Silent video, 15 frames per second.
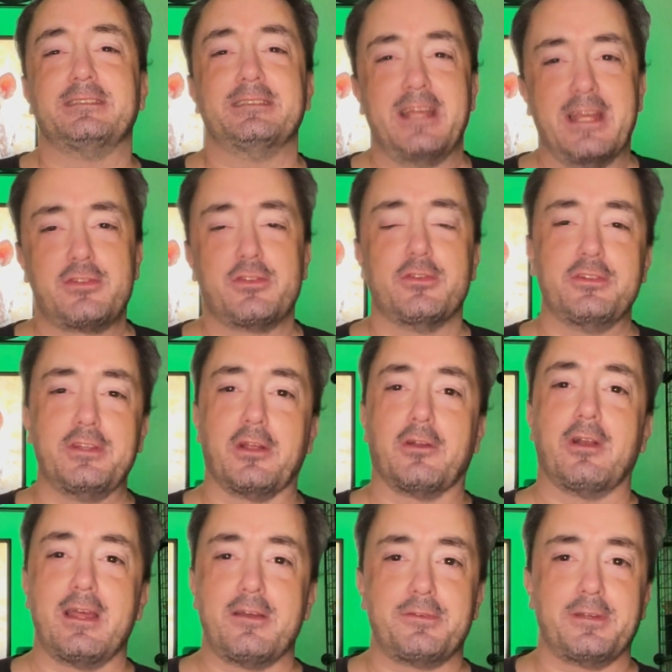a National
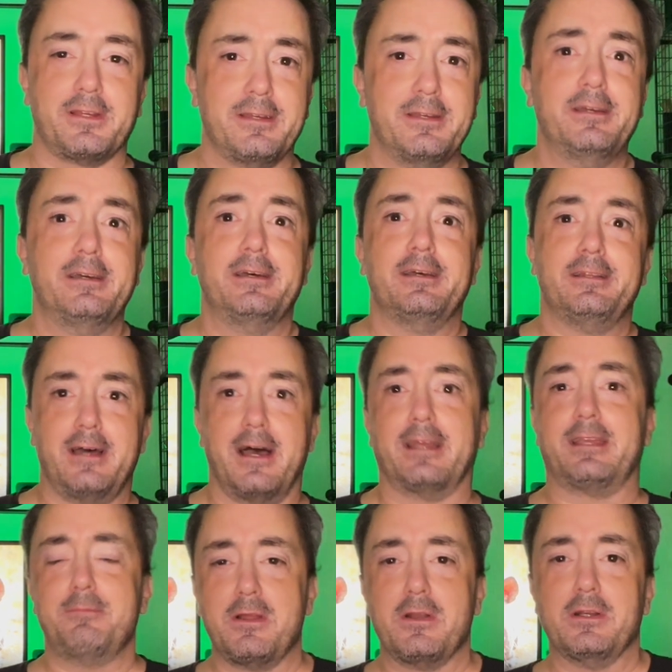Geographic
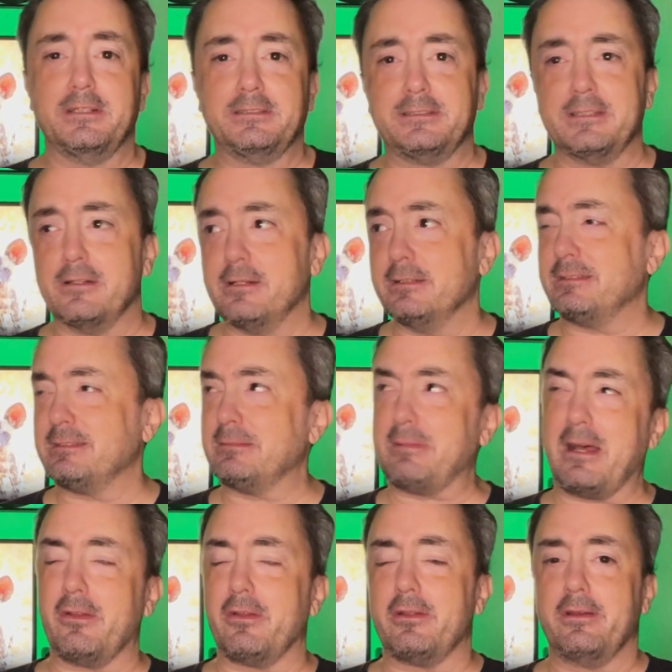documentary series it's
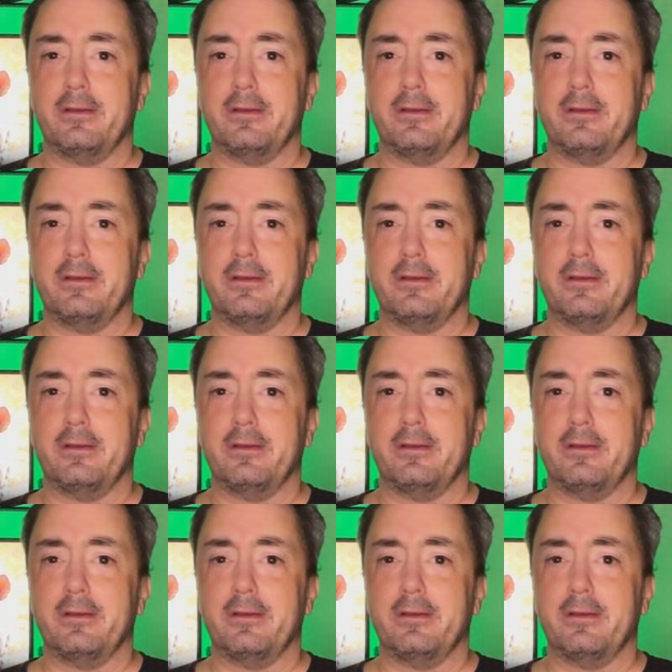about